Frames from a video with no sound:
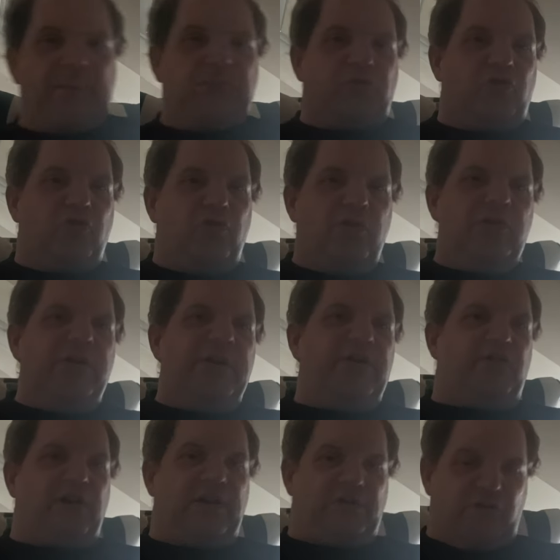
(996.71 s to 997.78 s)
them
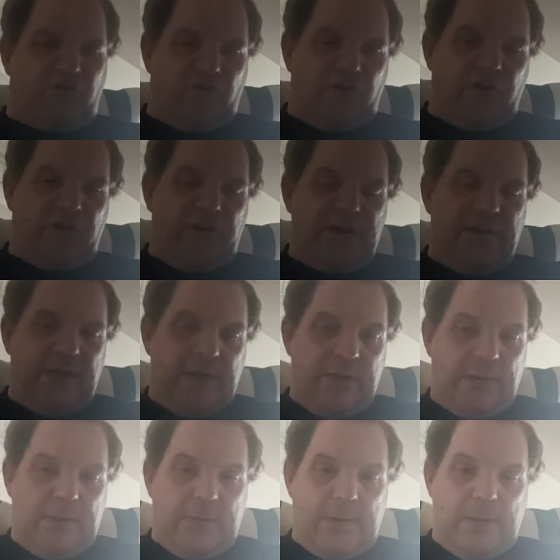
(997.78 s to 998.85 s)
Geordies, actually.
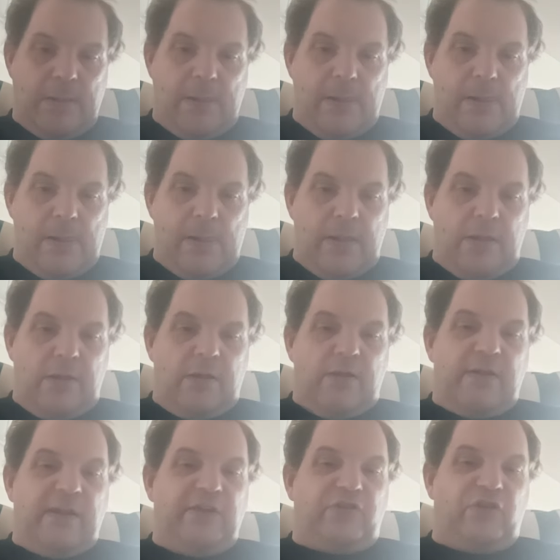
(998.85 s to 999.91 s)

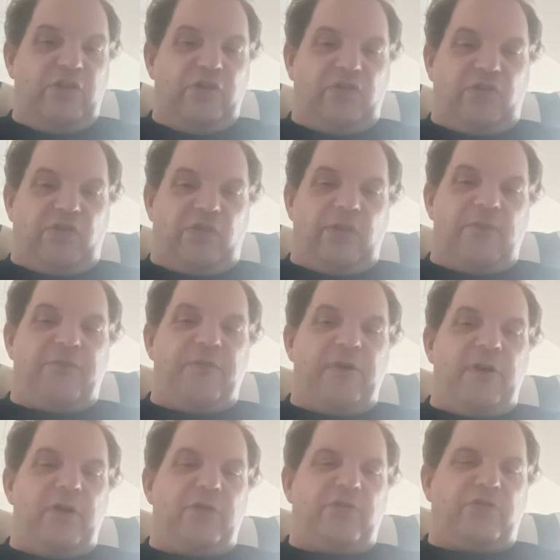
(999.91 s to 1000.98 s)
This is the
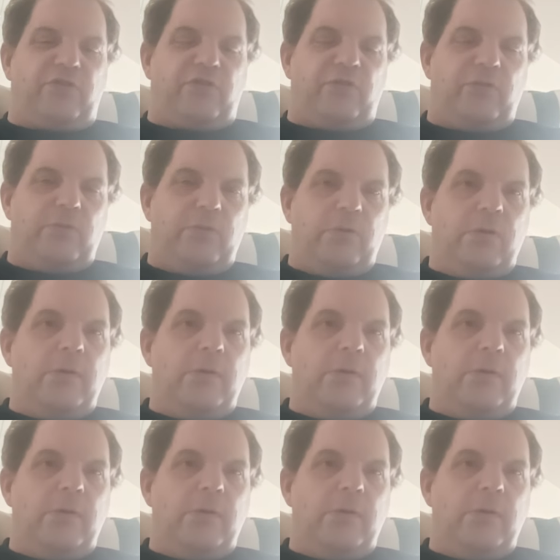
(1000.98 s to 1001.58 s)
first